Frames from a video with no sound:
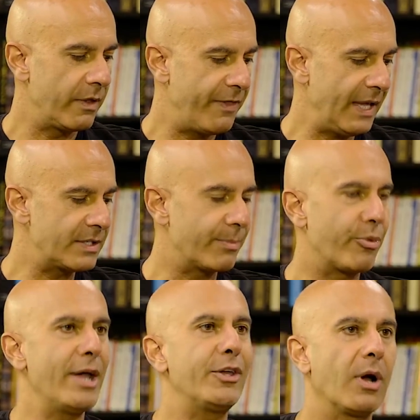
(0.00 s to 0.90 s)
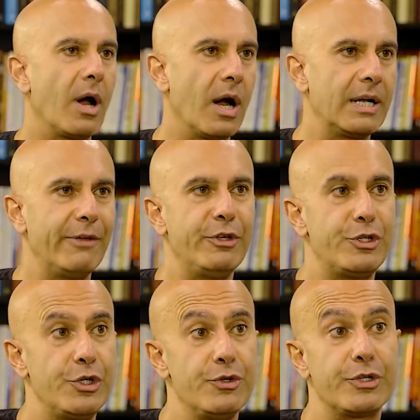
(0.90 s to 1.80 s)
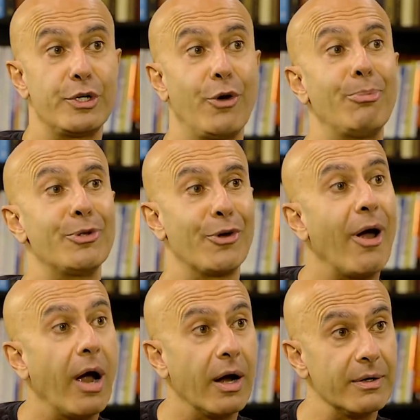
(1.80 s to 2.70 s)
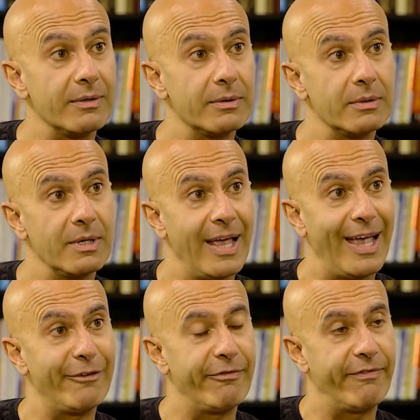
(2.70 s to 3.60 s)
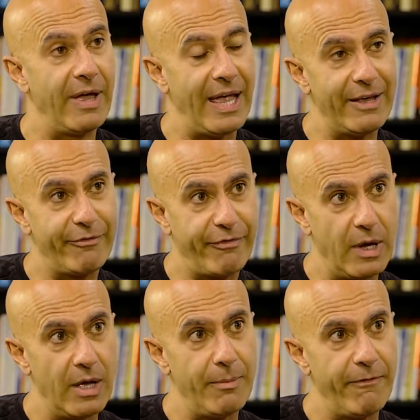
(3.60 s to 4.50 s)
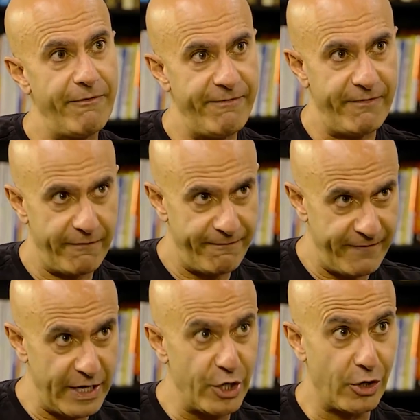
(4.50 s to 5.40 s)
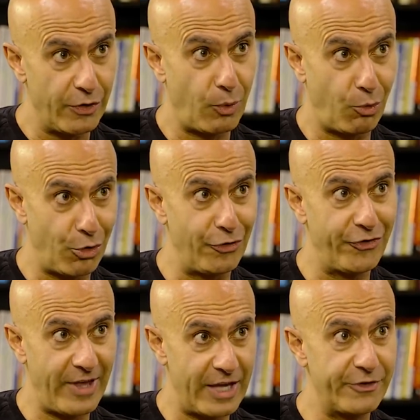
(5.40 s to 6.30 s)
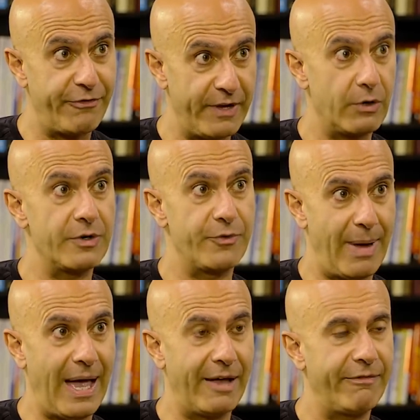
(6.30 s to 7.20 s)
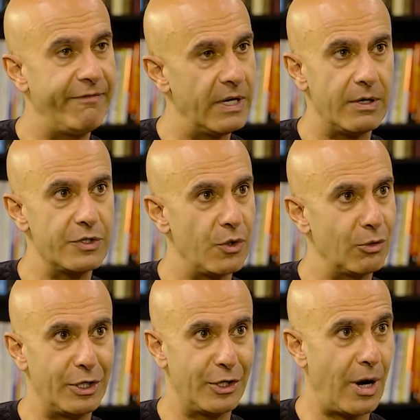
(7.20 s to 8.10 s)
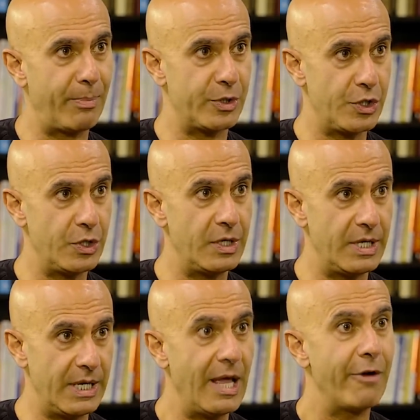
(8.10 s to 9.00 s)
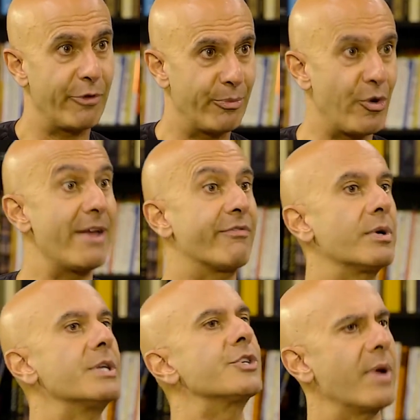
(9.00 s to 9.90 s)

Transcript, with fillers: the things that break your heart, if you choose, can open your heart. Mm-hmm. Fear, the world says fear is bad. Fear is only an opportunity for bravery